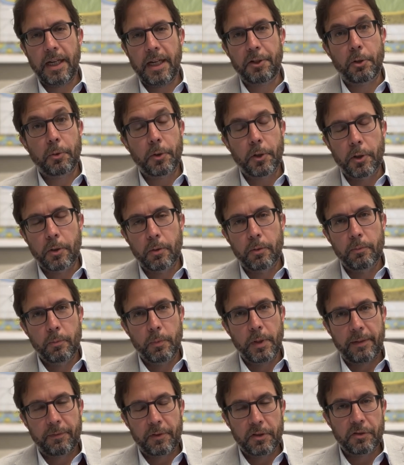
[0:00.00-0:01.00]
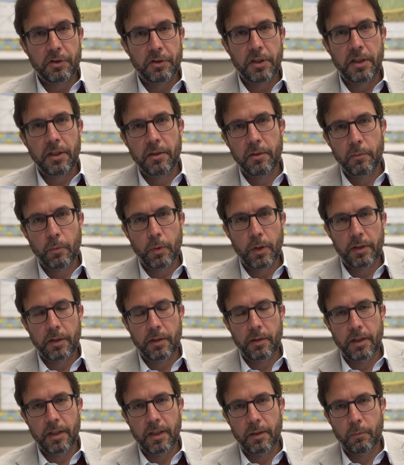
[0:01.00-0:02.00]
I don't know. We have to see
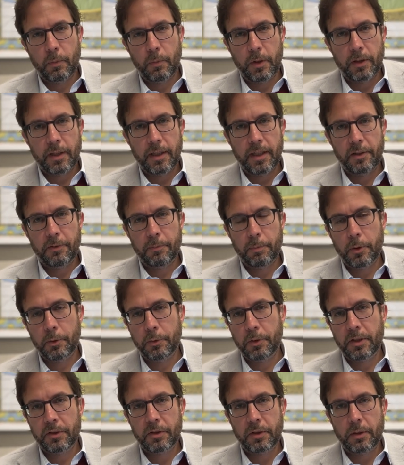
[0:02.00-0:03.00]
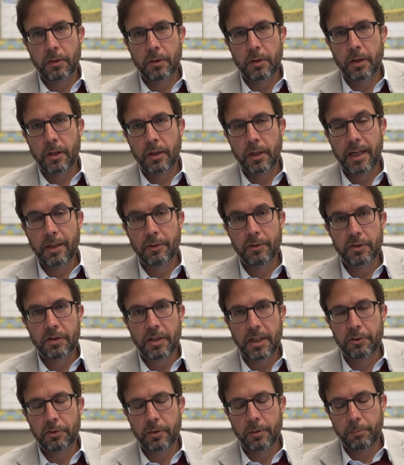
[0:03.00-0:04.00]
what uh, what kind of protests there are and how
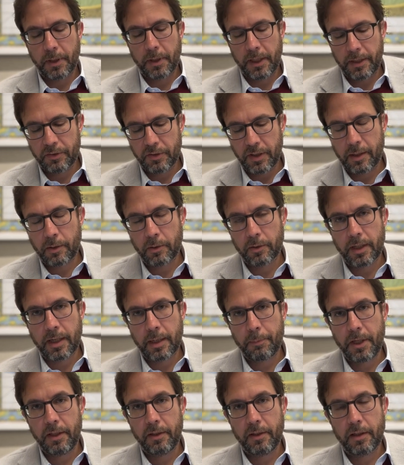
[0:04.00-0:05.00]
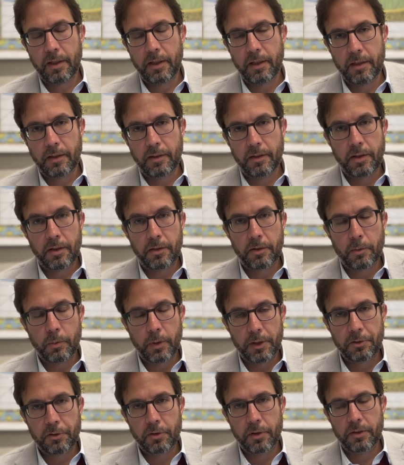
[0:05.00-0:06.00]
this actually plays out. I mean, uh, the other
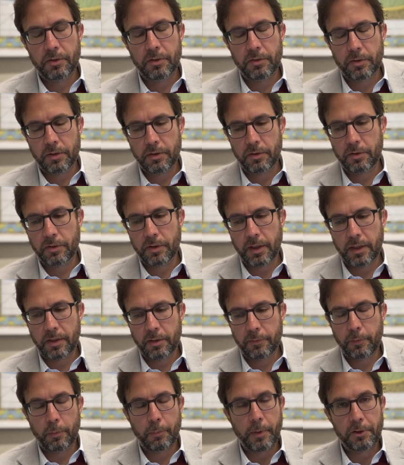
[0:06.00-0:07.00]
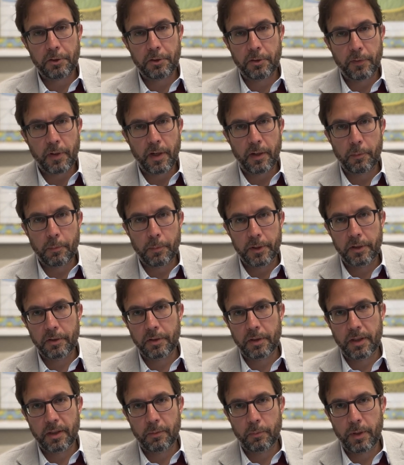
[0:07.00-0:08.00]
question is is uh, the formation of
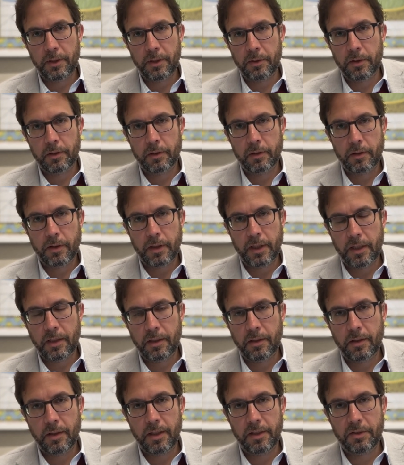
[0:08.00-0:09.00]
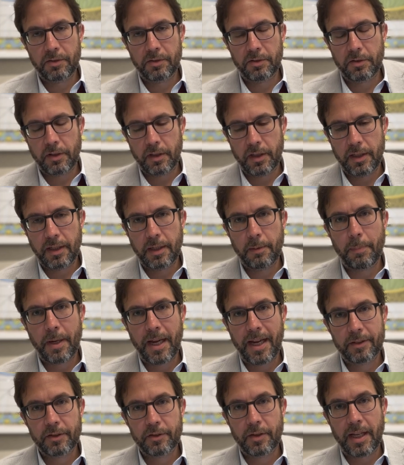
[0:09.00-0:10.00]
government, whether this
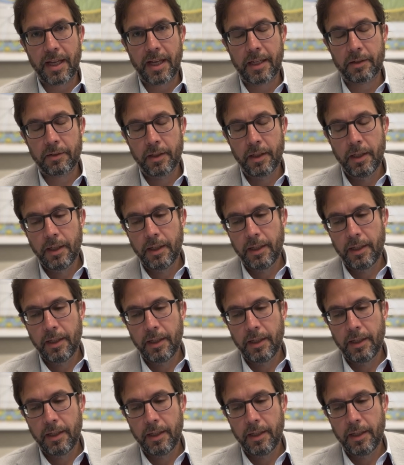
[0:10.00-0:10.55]
impacts that.